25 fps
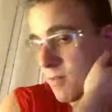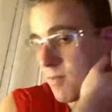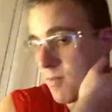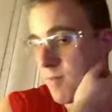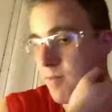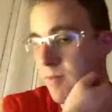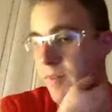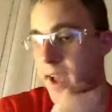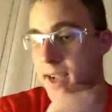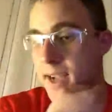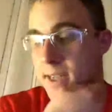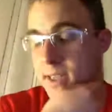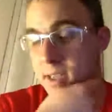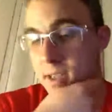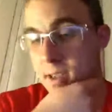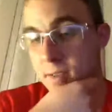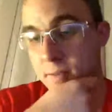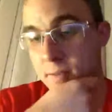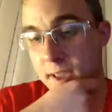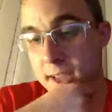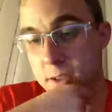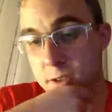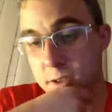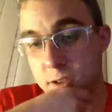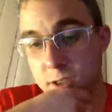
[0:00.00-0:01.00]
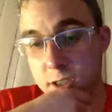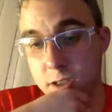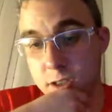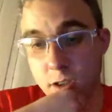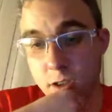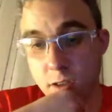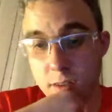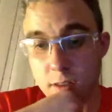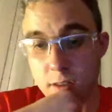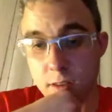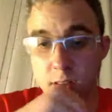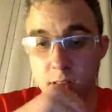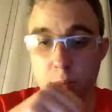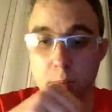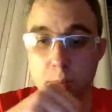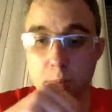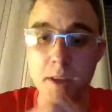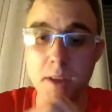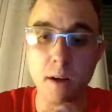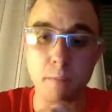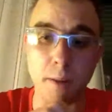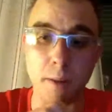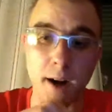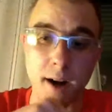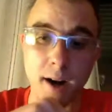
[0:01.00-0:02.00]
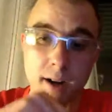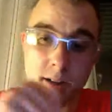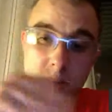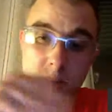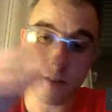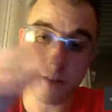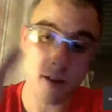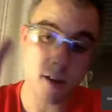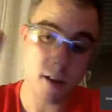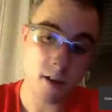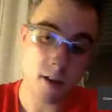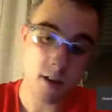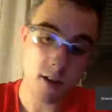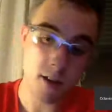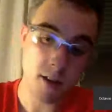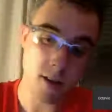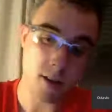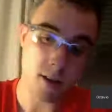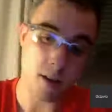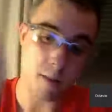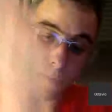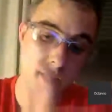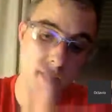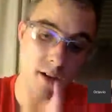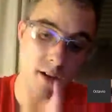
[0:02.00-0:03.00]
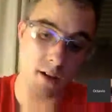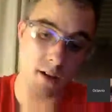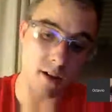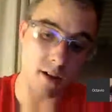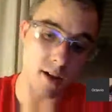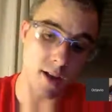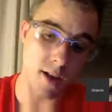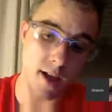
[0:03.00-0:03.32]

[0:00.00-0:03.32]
in fact, if I had to see something in the middle part, the middle